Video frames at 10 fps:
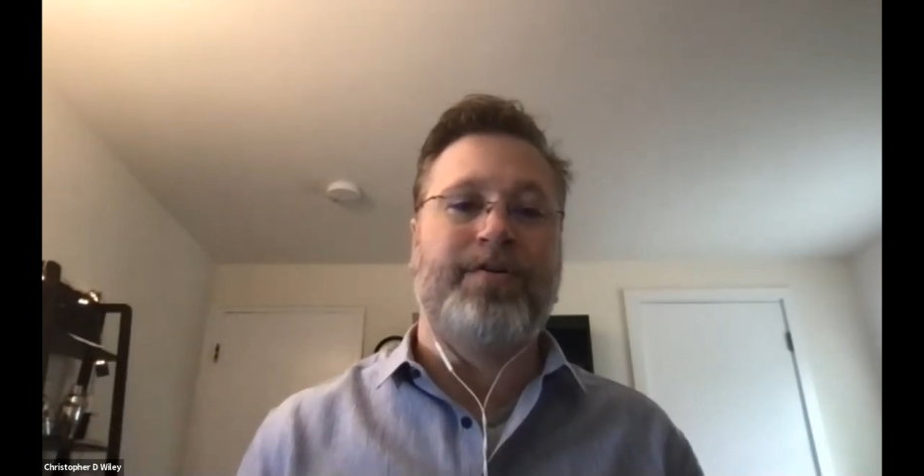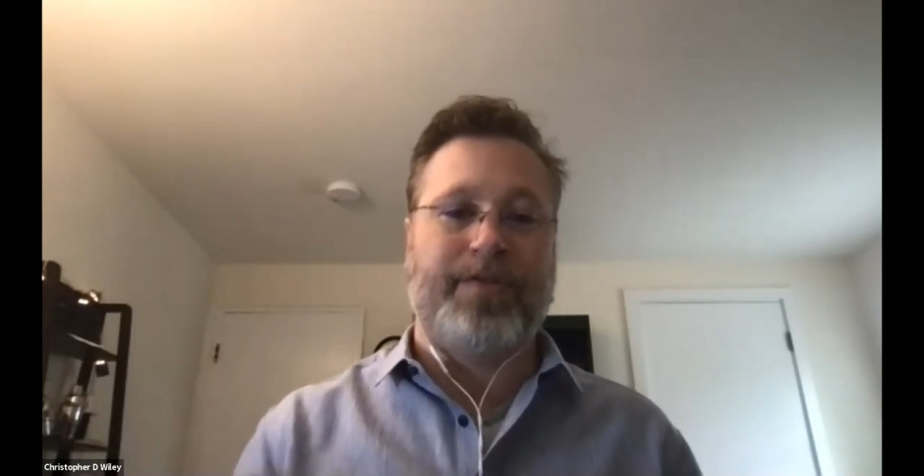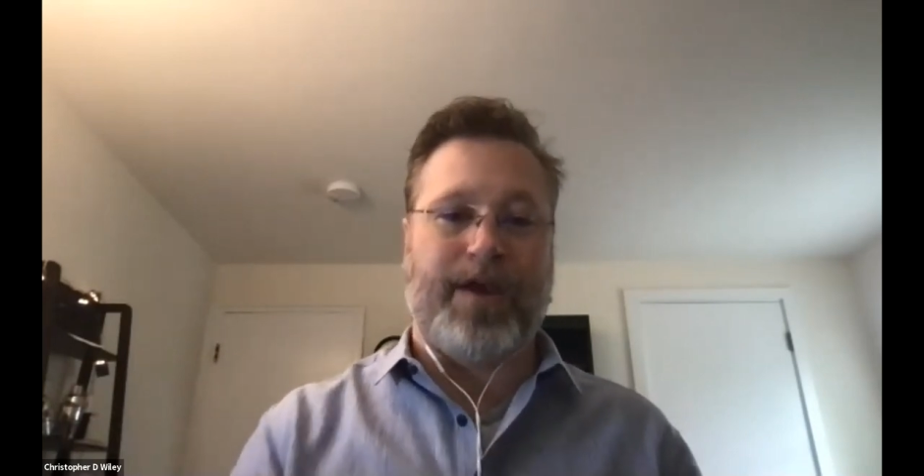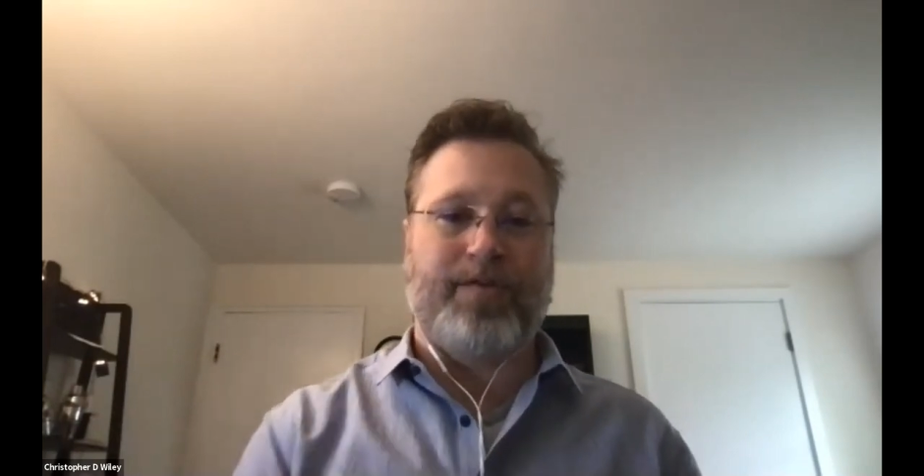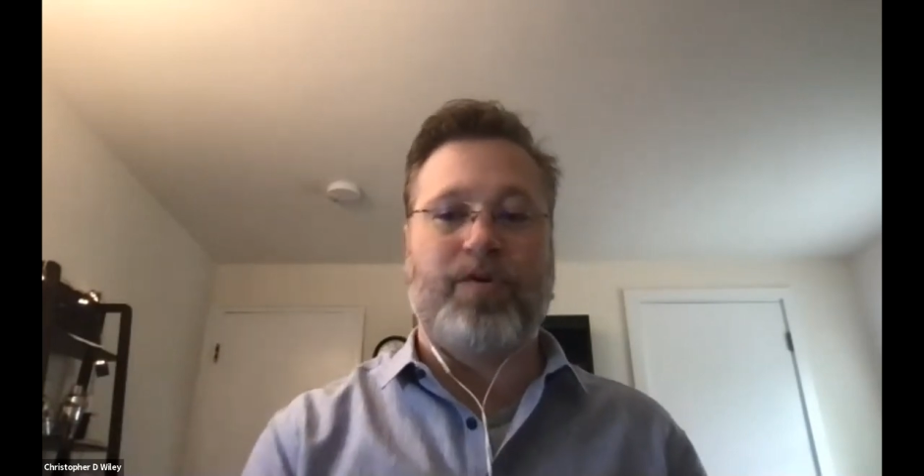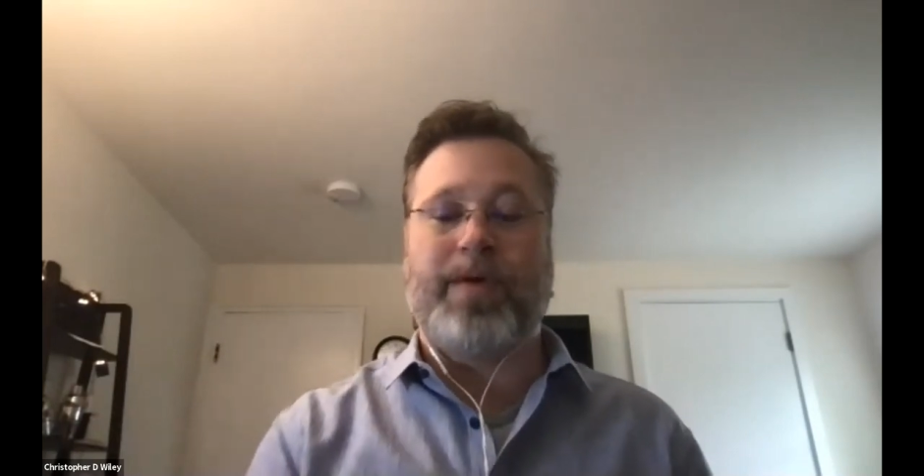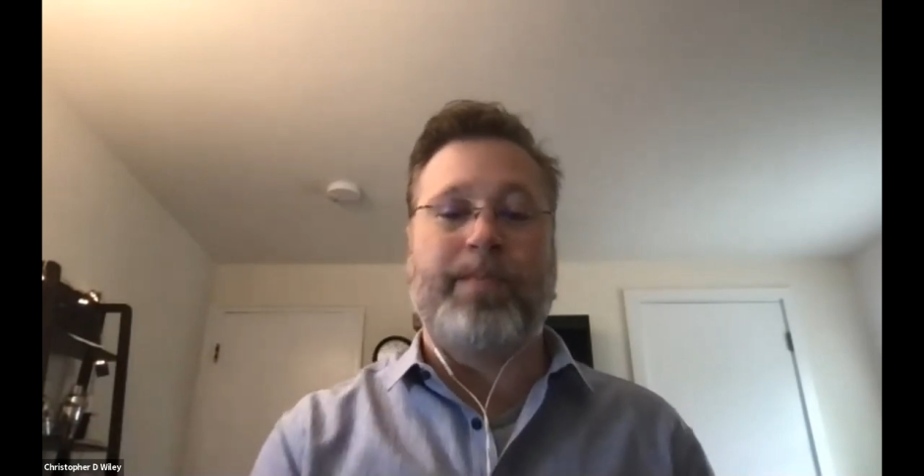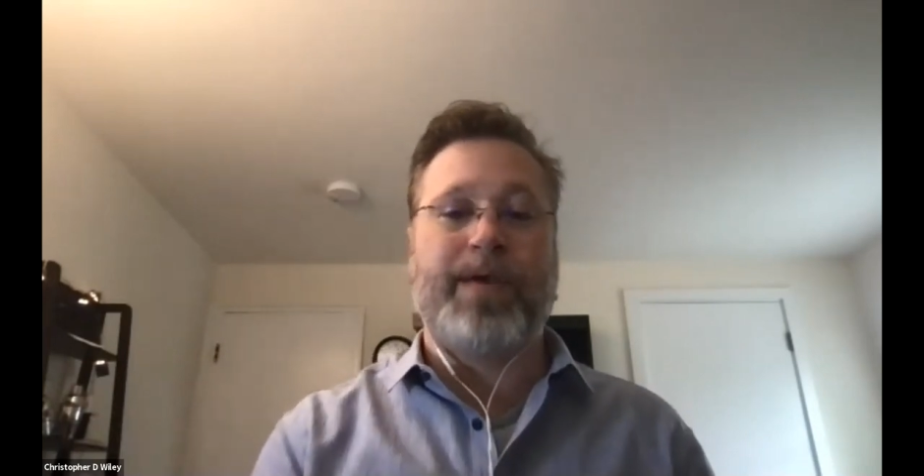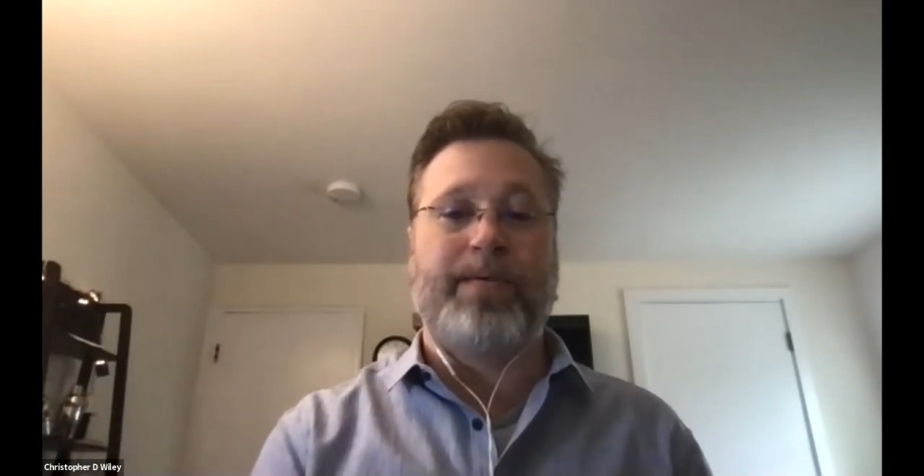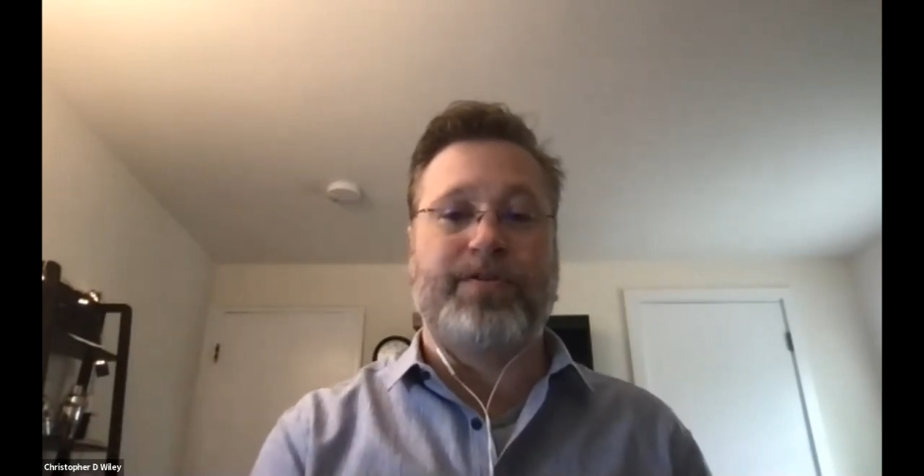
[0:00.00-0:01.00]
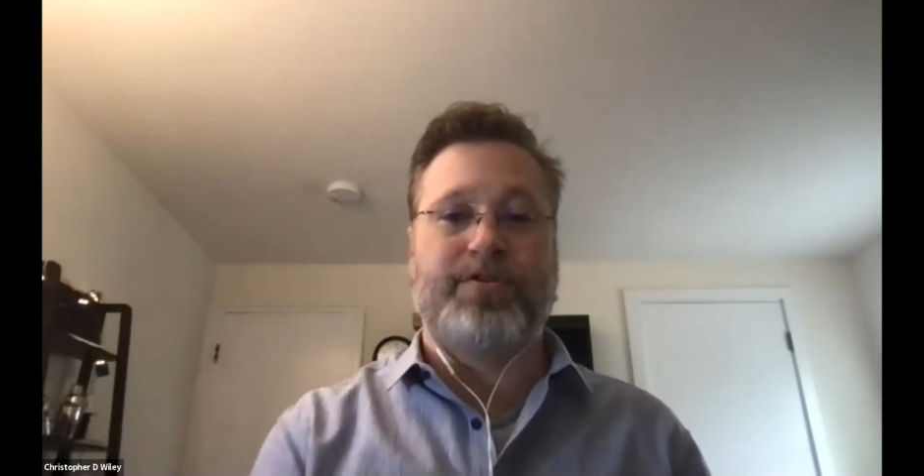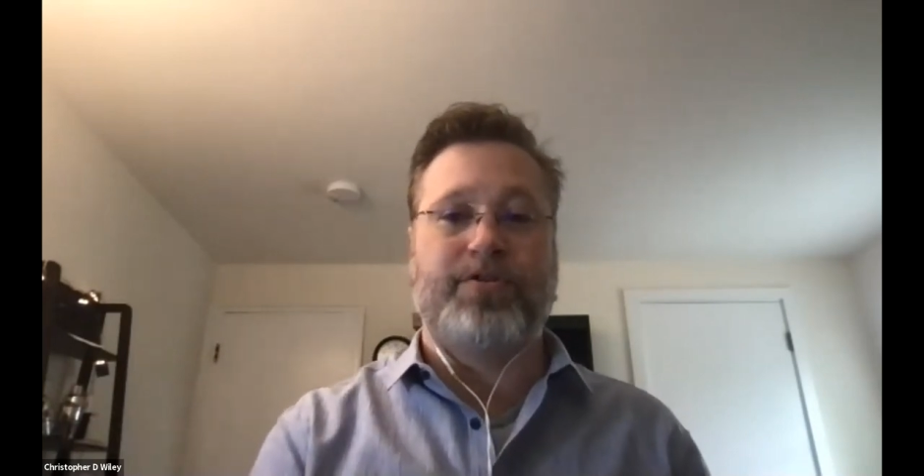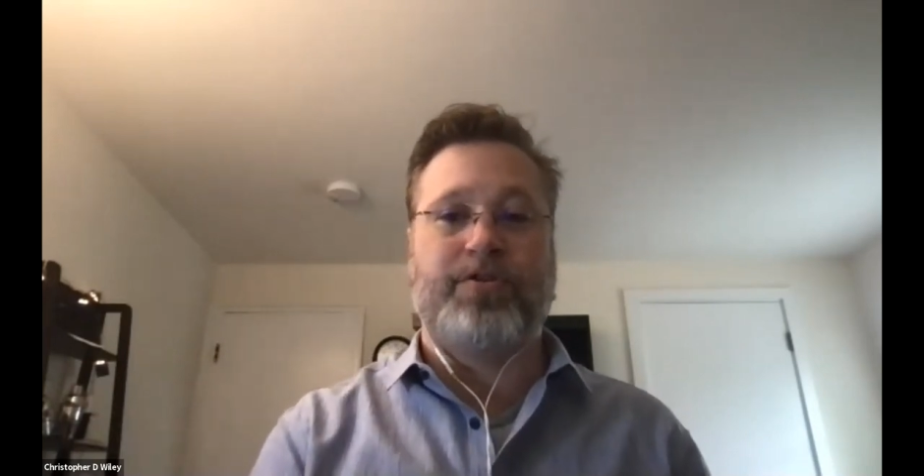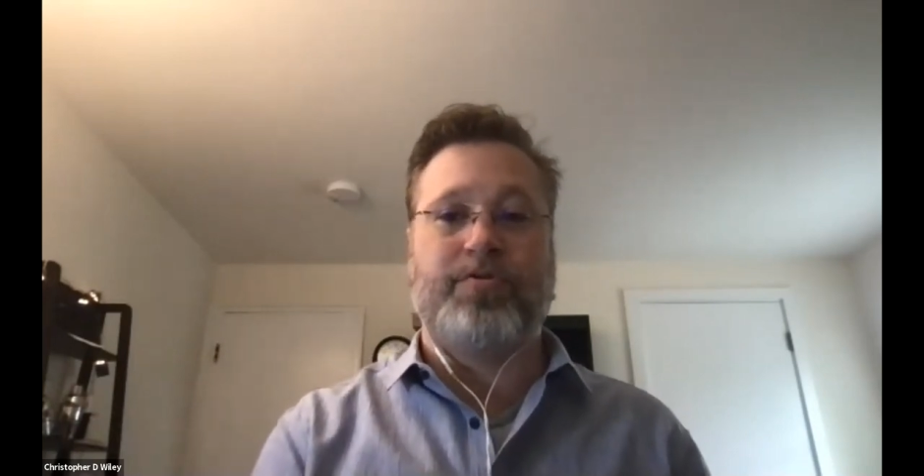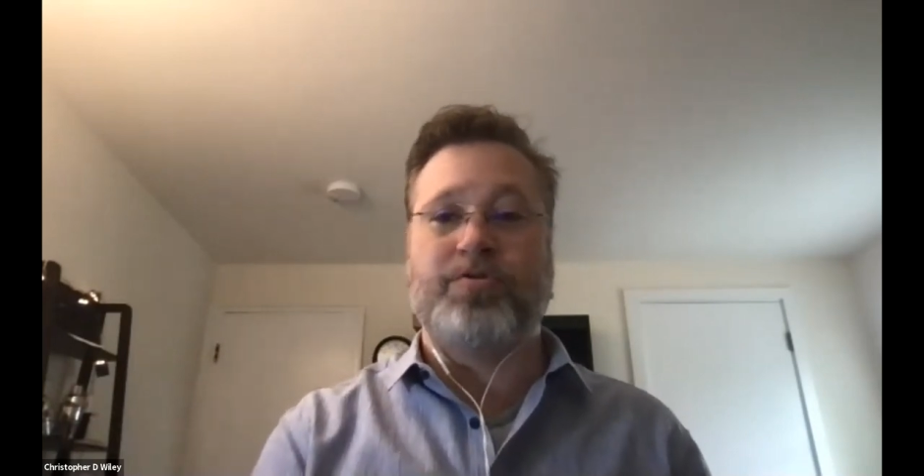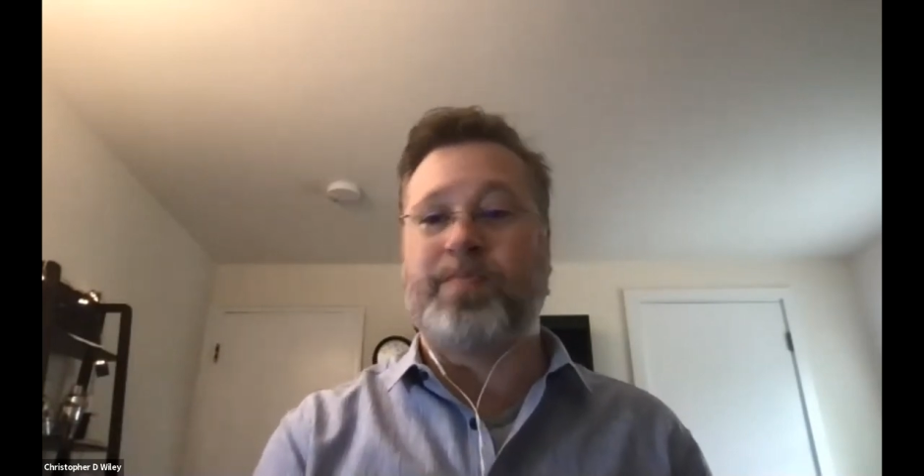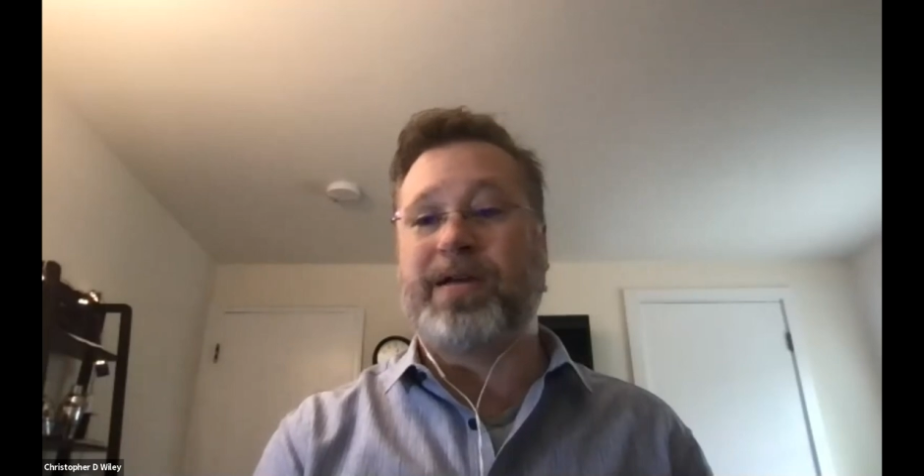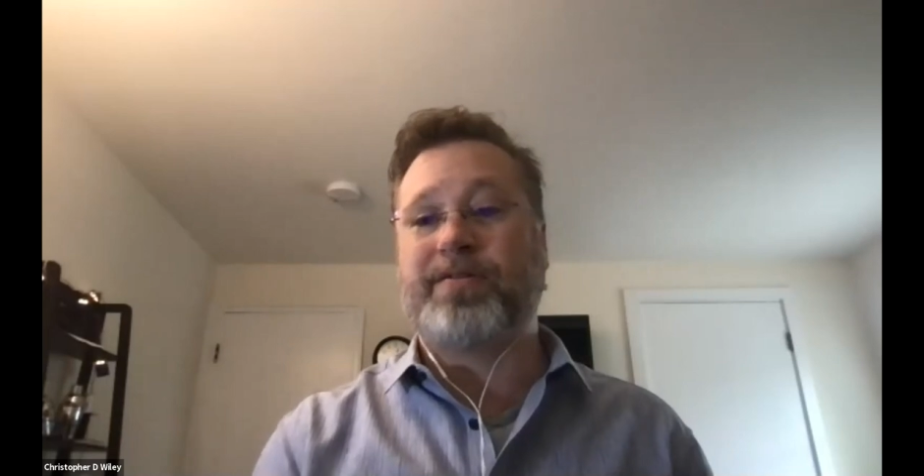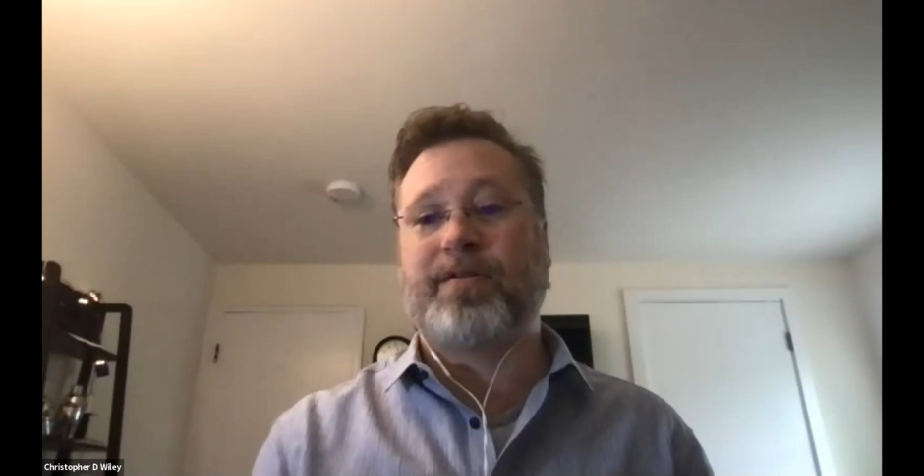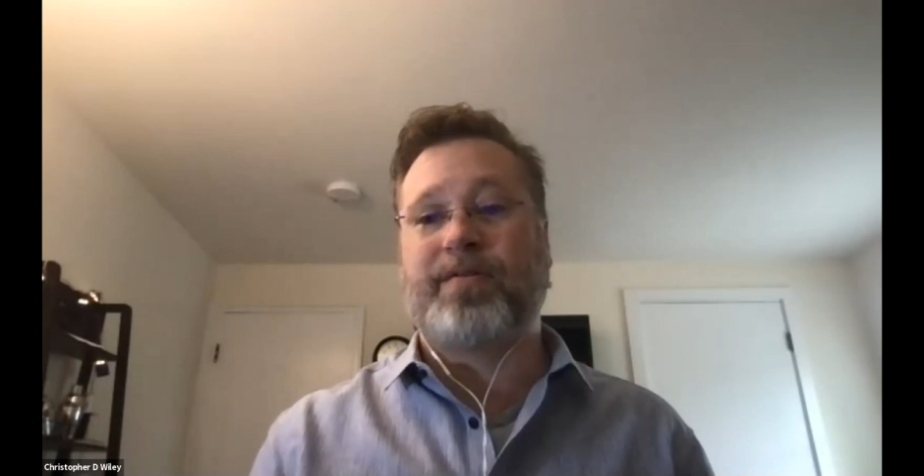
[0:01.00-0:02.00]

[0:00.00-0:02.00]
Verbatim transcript: that we might be able to use by